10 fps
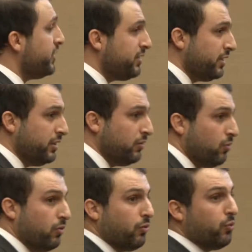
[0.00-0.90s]
the treaty
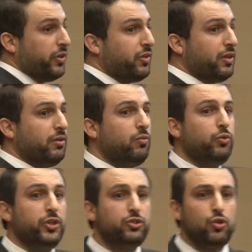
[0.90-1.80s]

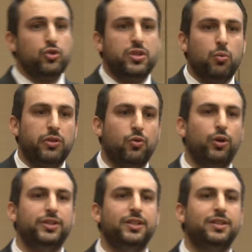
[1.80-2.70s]
reduced the
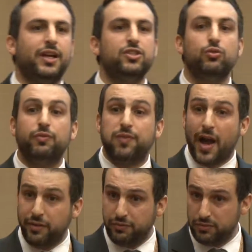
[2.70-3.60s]
withholding tax to
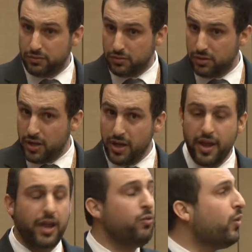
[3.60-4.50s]
5.
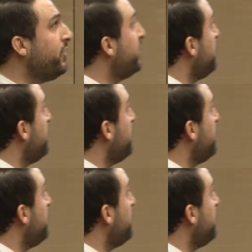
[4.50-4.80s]
And when